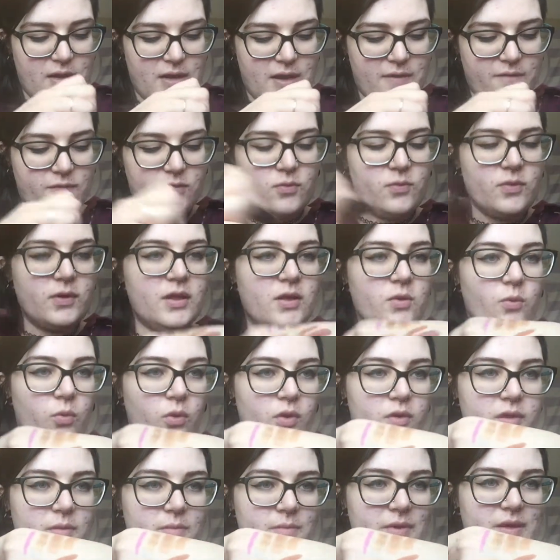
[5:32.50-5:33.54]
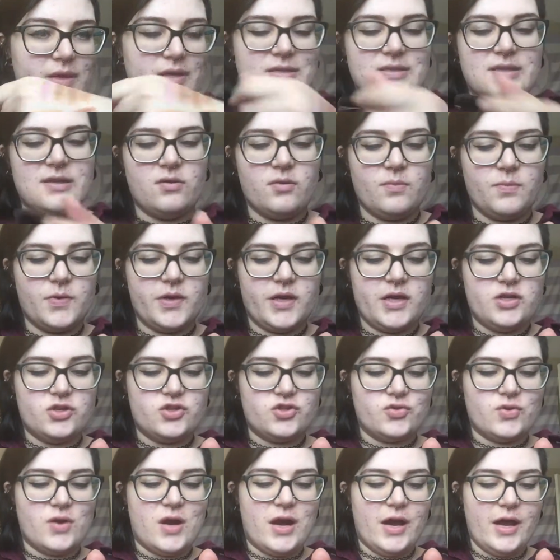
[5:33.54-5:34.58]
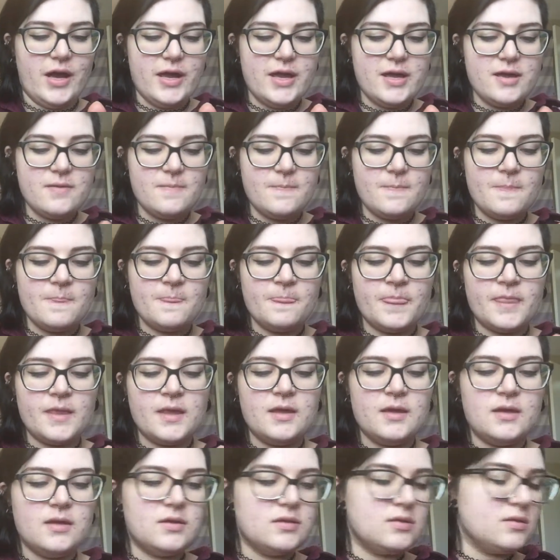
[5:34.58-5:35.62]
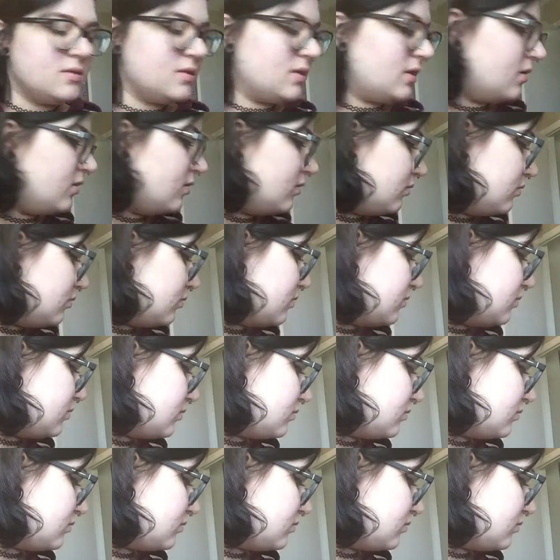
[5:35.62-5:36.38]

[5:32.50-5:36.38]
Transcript: never really wore them because they were pretty dry. So